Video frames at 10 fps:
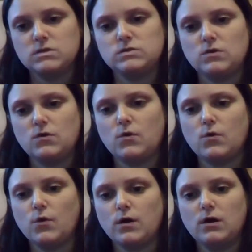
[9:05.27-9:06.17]

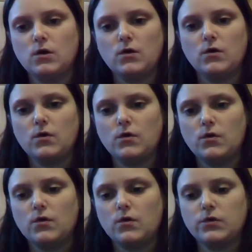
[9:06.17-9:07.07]
So
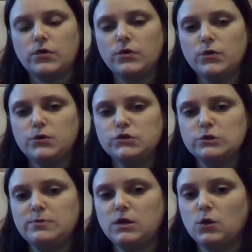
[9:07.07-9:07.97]
you
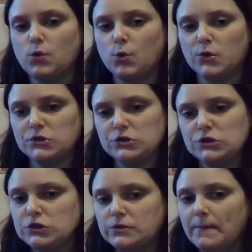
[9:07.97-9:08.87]
should be
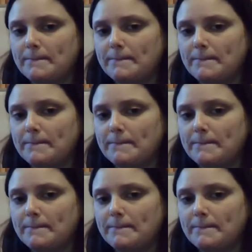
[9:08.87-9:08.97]
orange.